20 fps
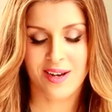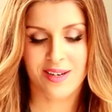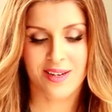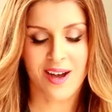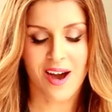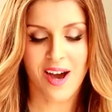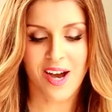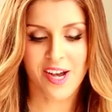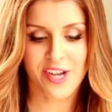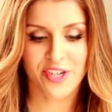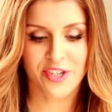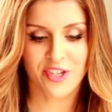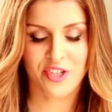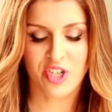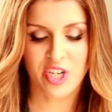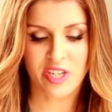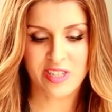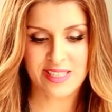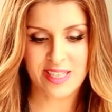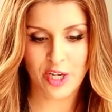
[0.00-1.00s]
gosh,
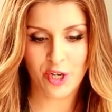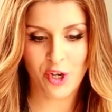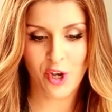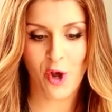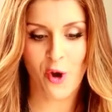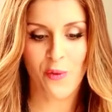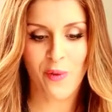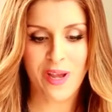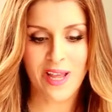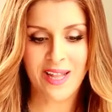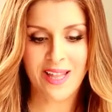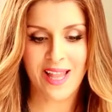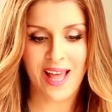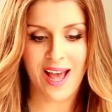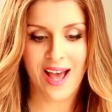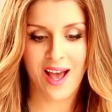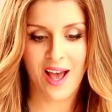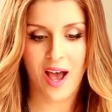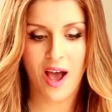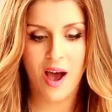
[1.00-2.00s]
just knowing
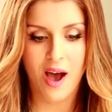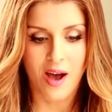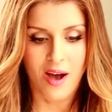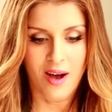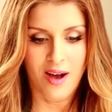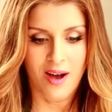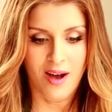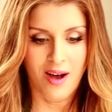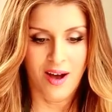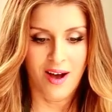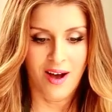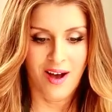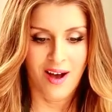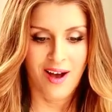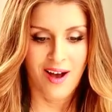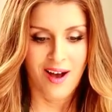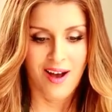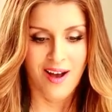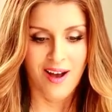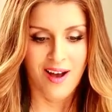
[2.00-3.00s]
that,
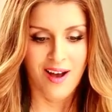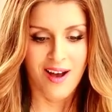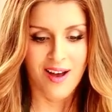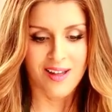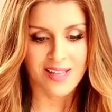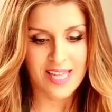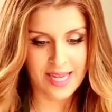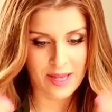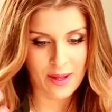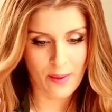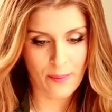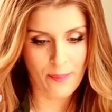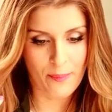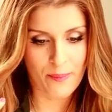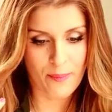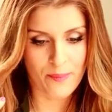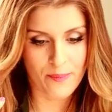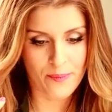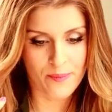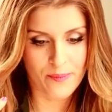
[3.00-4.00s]
like,
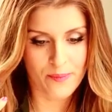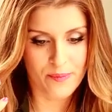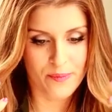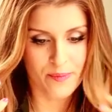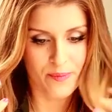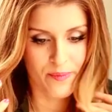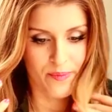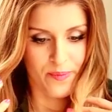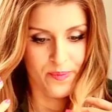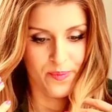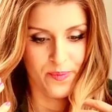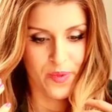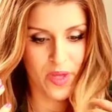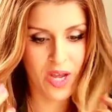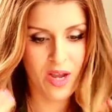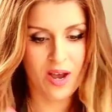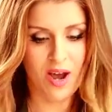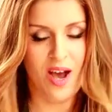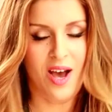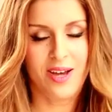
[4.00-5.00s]
the
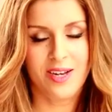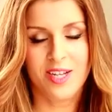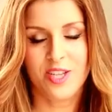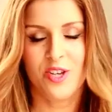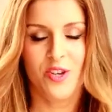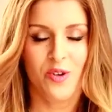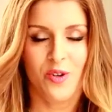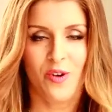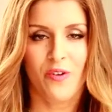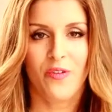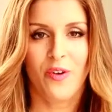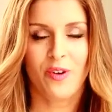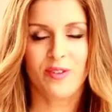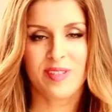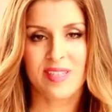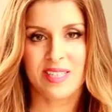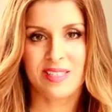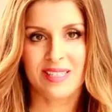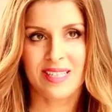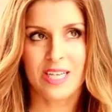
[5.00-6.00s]
God of the
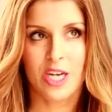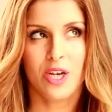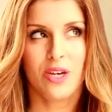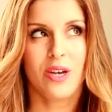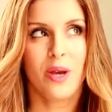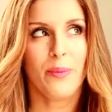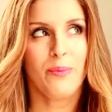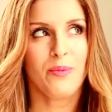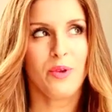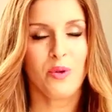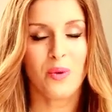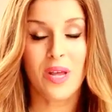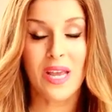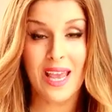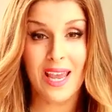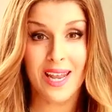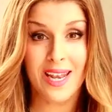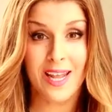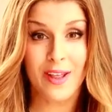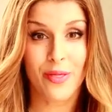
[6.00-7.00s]
universe is
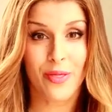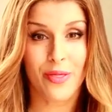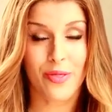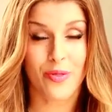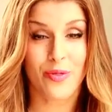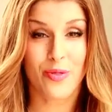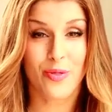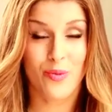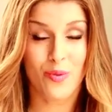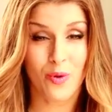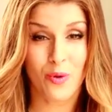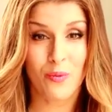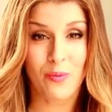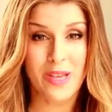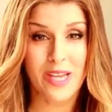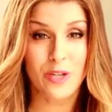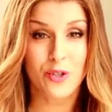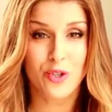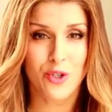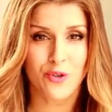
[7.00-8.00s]
communicating through
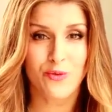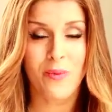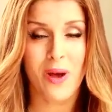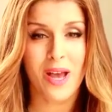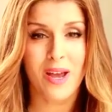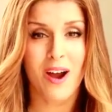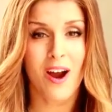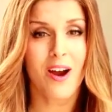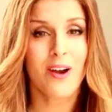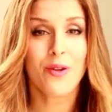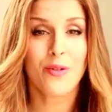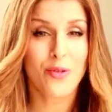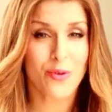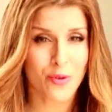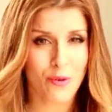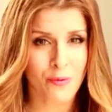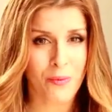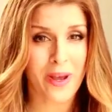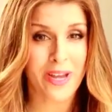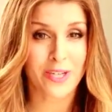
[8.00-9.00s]
me to my heart,
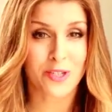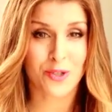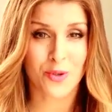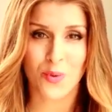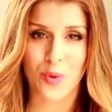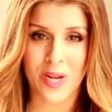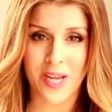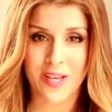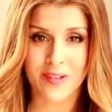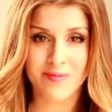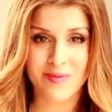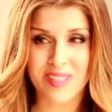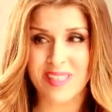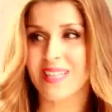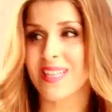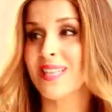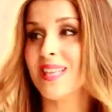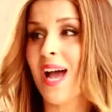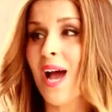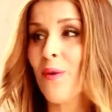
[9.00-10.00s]
through my dreams,
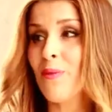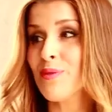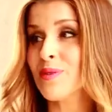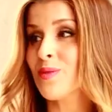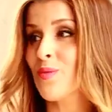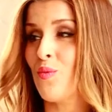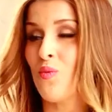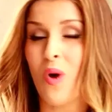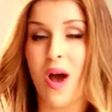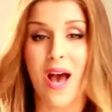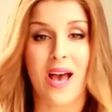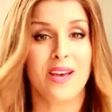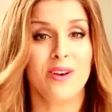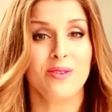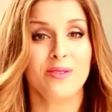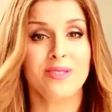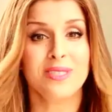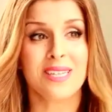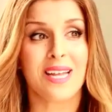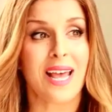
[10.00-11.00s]
that was
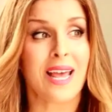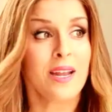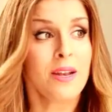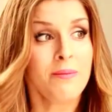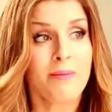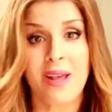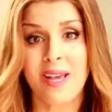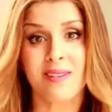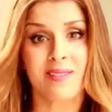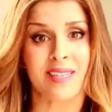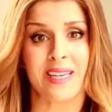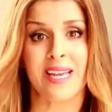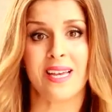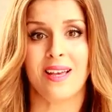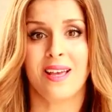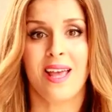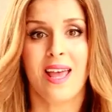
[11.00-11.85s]
wild and amazing.